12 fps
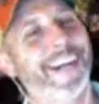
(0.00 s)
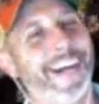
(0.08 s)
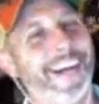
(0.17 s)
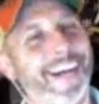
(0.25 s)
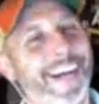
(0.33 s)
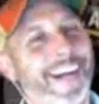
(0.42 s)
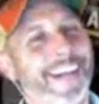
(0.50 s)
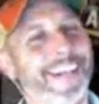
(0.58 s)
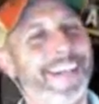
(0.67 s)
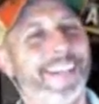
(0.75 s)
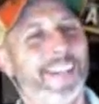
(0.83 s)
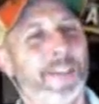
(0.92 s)

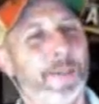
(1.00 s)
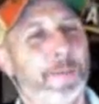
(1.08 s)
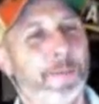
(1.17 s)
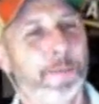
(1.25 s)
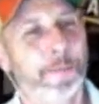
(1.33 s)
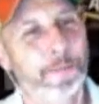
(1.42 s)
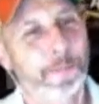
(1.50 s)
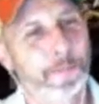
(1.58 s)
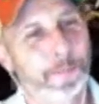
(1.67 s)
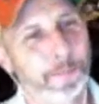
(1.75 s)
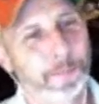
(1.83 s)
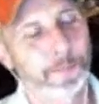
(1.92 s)

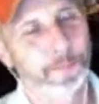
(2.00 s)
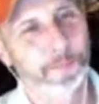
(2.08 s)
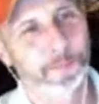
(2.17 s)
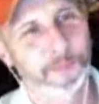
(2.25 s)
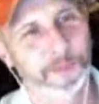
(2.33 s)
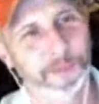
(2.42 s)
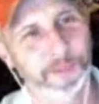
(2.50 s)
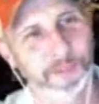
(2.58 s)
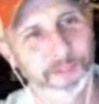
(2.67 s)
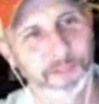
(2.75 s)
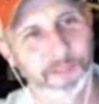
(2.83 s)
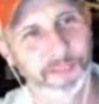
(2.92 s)

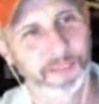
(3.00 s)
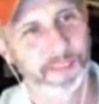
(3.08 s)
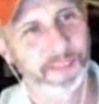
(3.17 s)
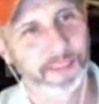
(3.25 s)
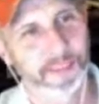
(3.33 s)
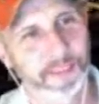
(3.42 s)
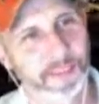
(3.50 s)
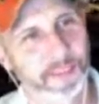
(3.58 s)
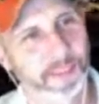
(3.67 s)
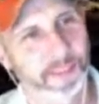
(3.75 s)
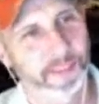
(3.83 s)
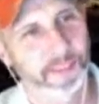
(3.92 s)

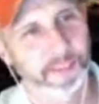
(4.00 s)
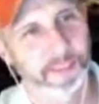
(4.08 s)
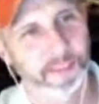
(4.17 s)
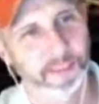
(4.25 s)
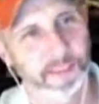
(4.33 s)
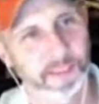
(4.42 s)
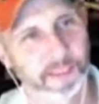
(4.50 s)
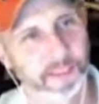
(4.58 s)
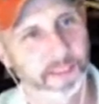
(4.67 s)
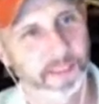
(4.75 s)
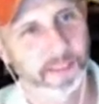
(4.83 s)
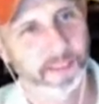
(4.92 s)

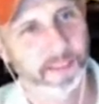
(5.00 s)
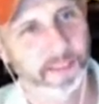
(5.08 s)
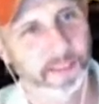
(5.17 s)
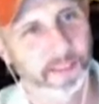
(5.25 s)
The person shown says nothing.